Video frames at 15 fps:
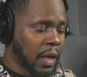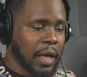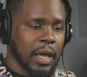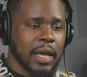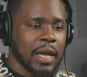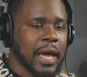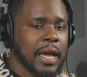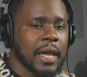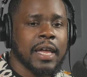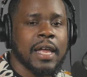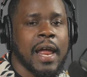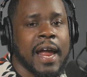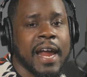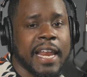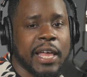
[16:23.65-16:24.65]
He, he
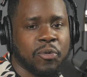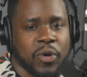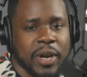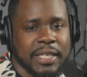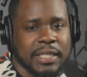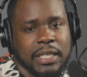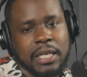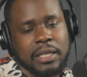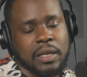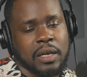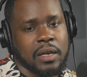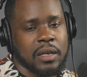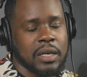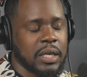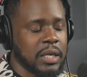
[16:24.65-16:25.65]
hated when I said
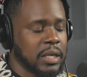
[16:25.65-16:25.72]
that.